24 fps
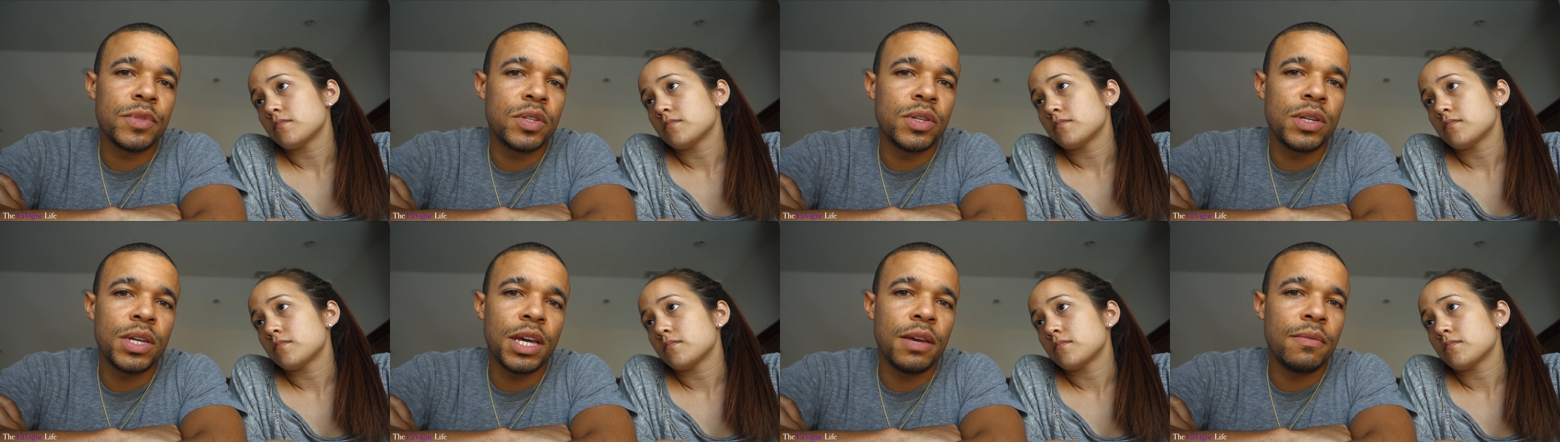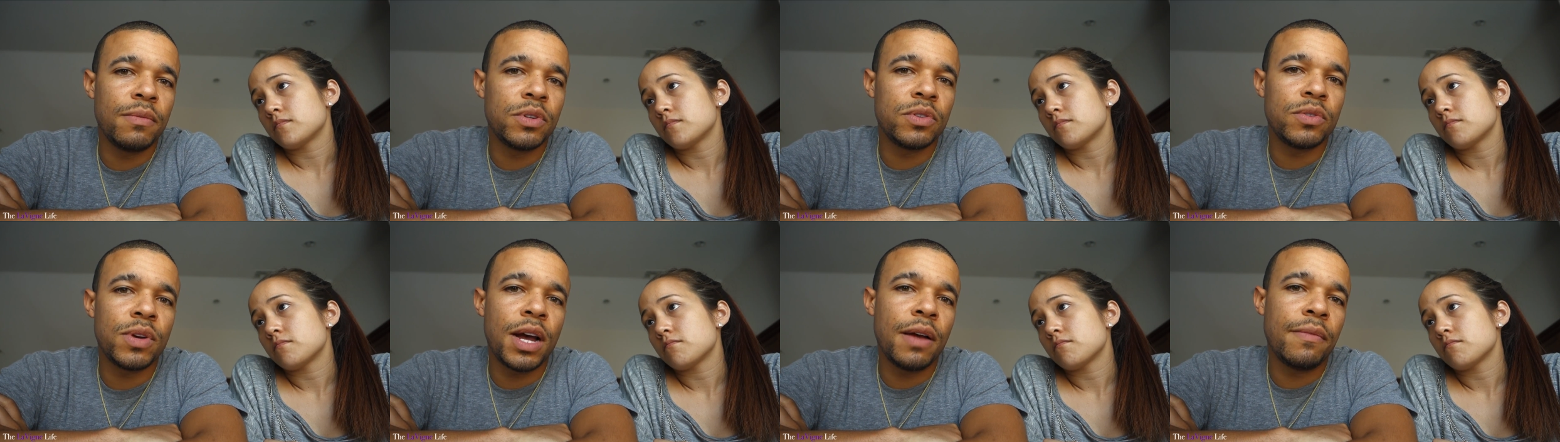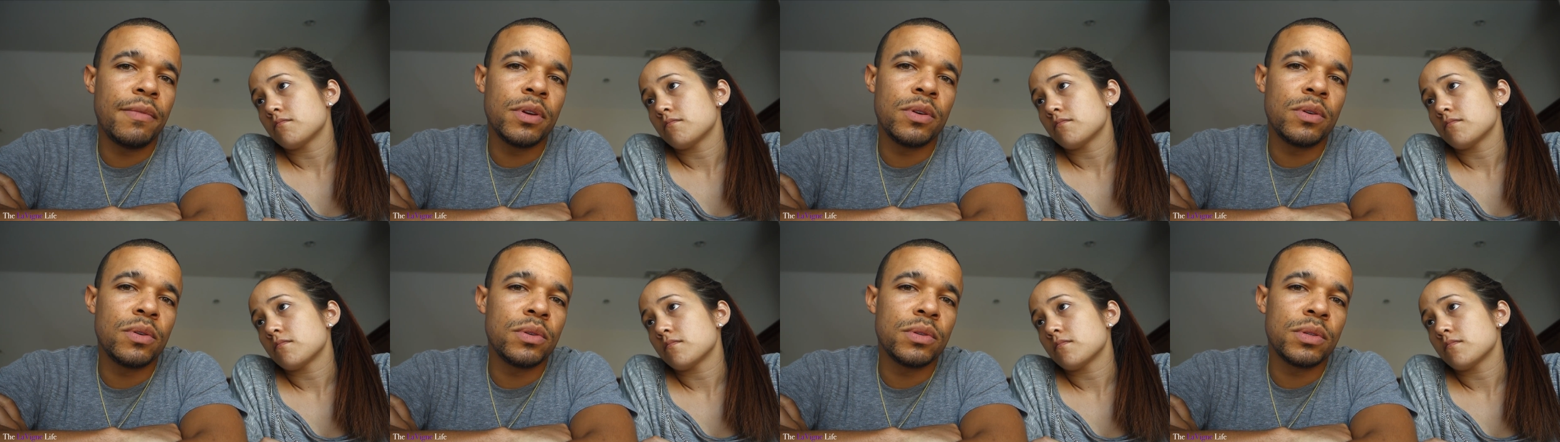Speaker 1: She can't even
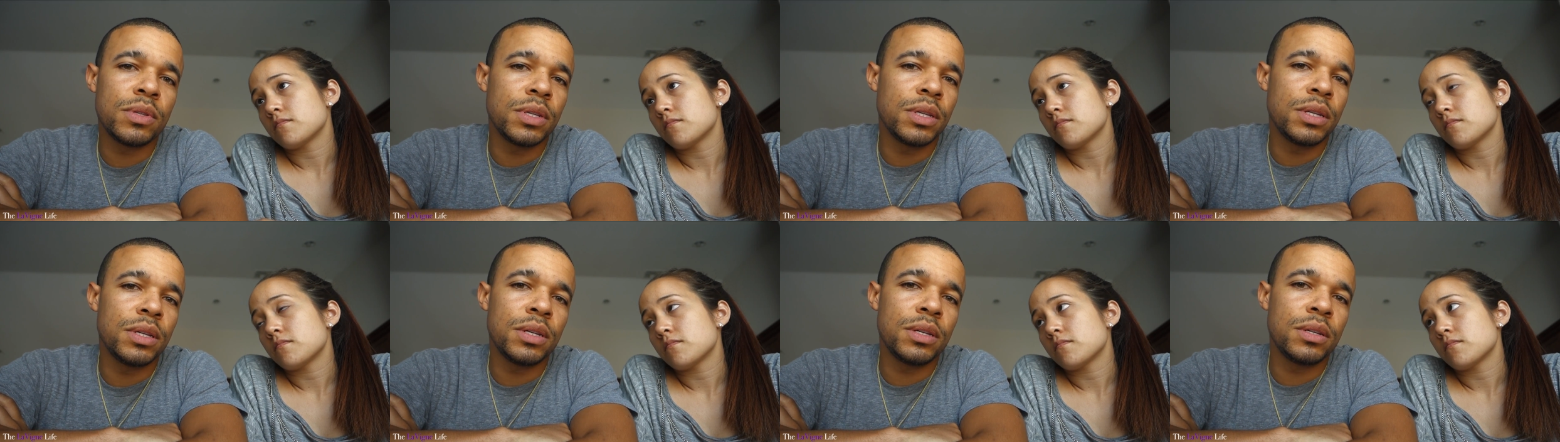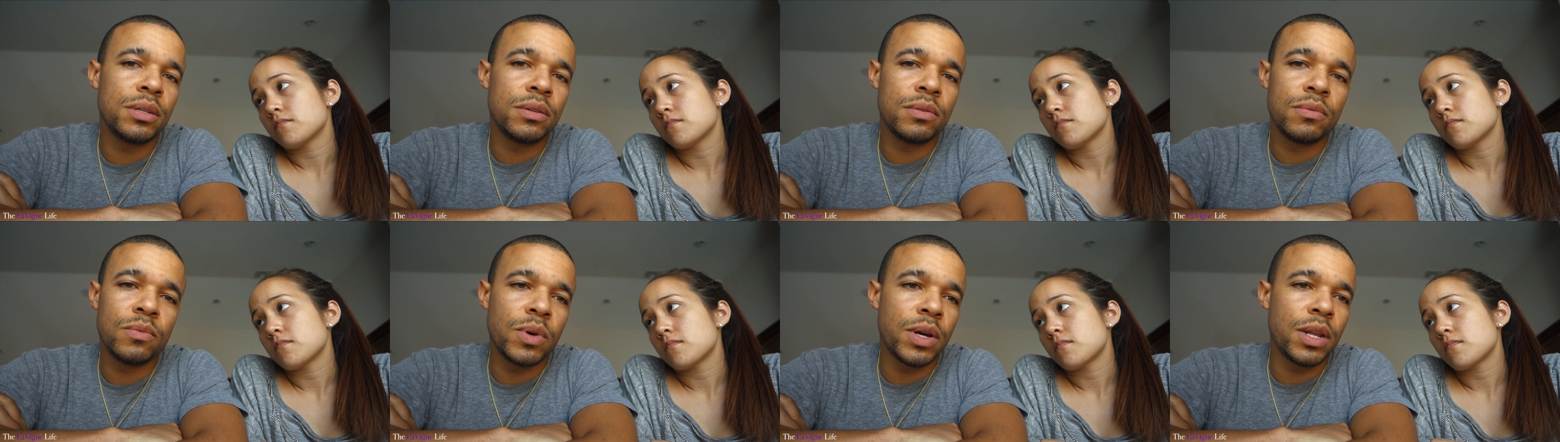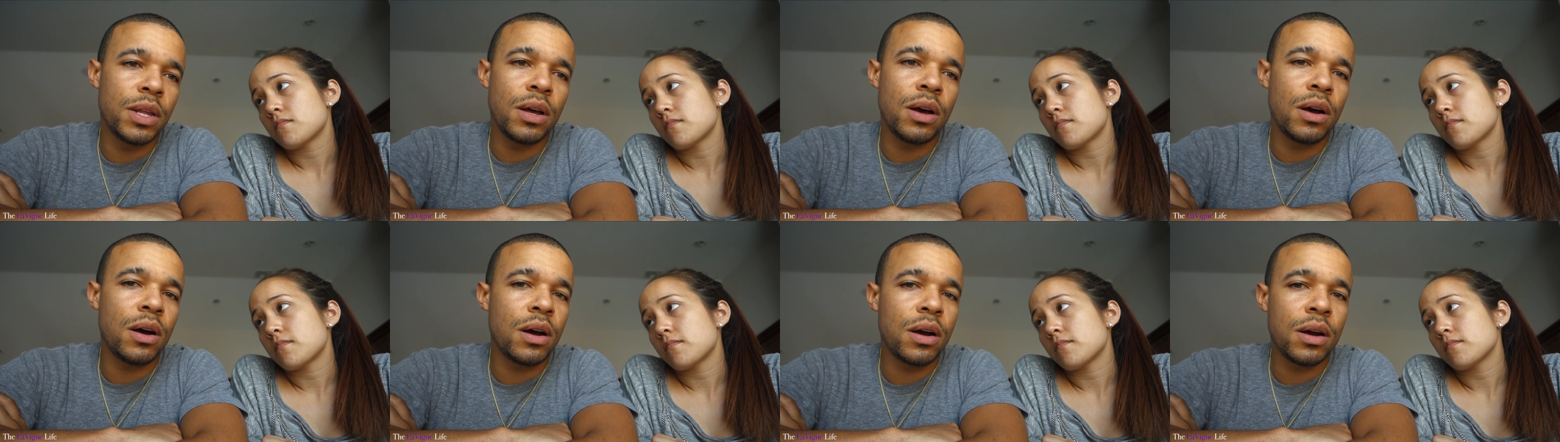drive to go see
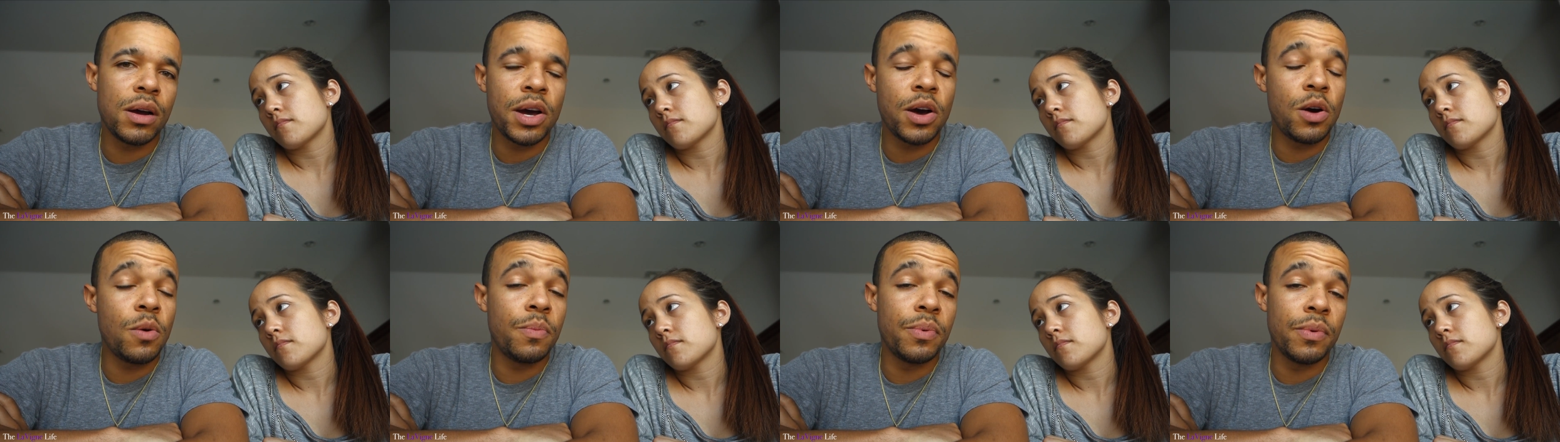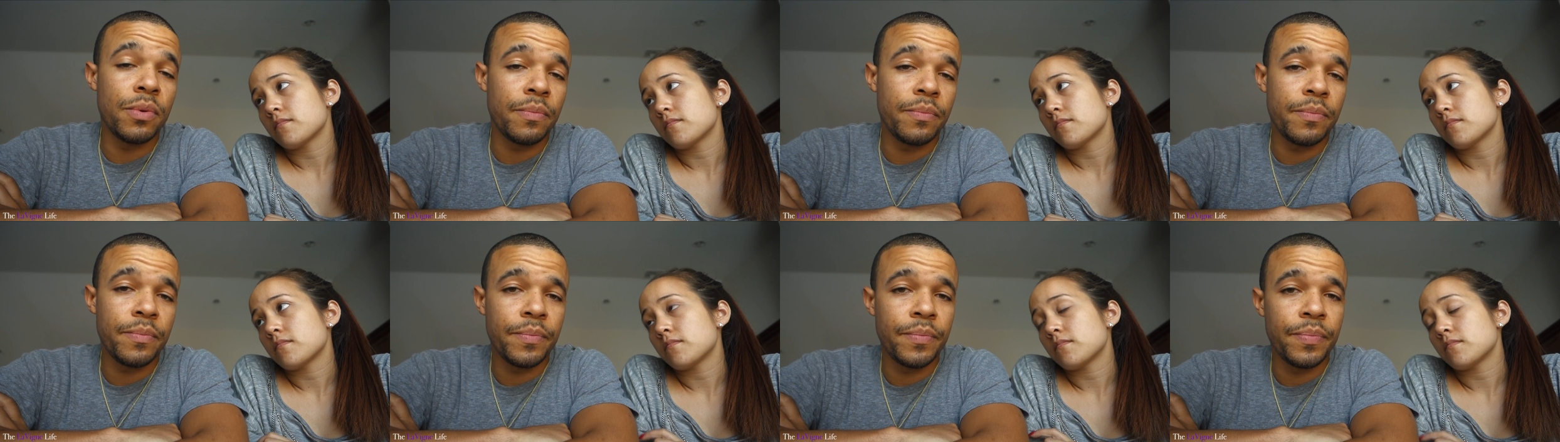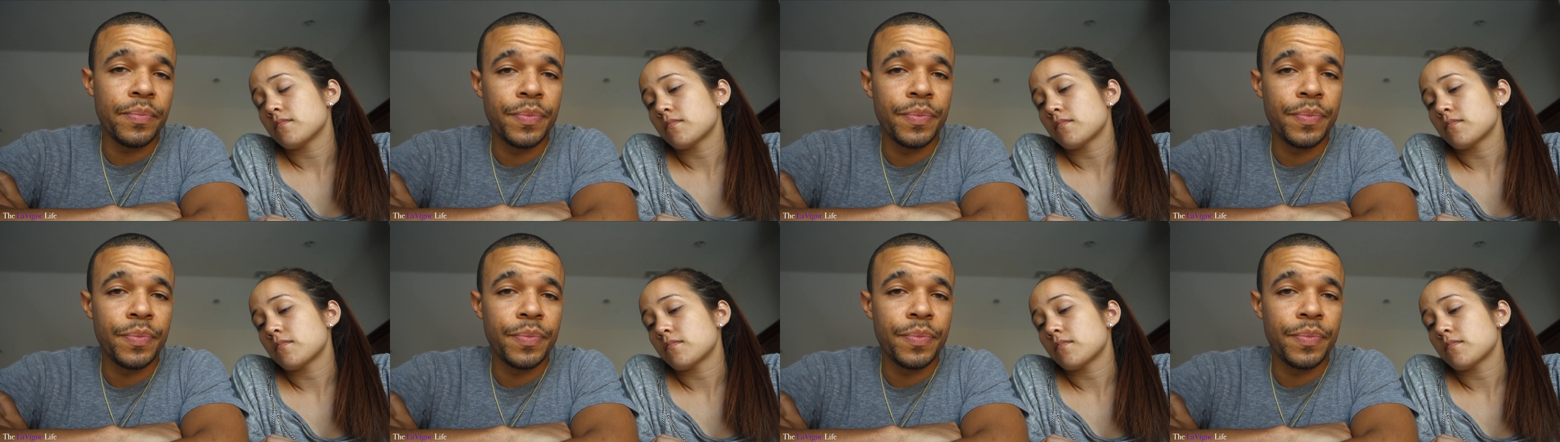where they are or help them.